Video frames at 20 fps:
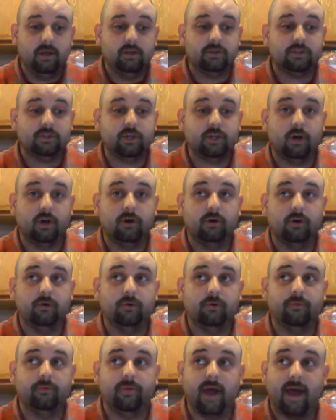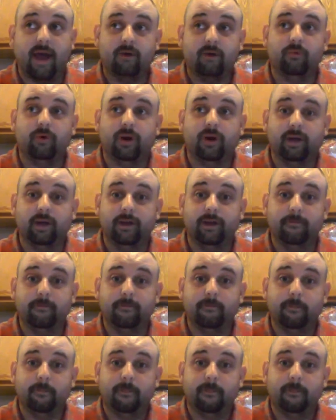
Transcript: So that way,